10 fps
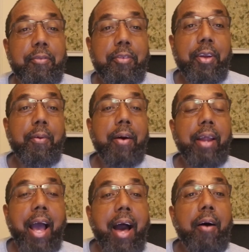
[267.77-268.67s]
figure out
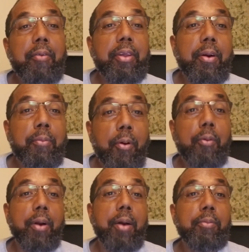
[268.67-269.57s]
how their
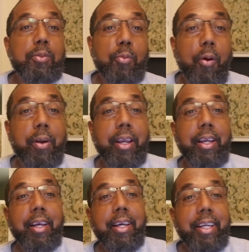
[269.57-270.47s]
program was working.
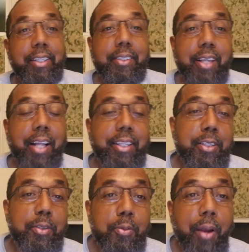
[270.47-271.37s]
He's got this
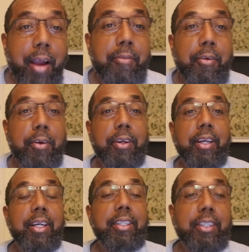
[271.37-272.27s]
new effort
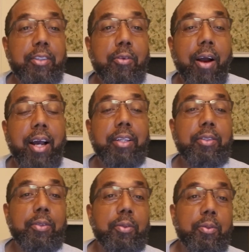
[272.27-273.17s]
to try
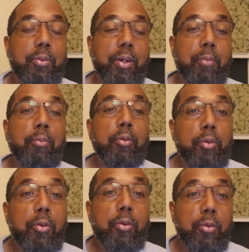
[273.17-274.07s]
to
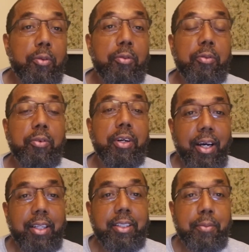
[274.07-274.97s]
improve
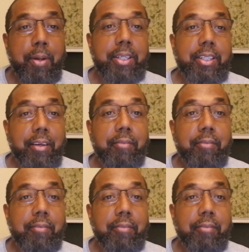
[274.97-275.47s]
domestic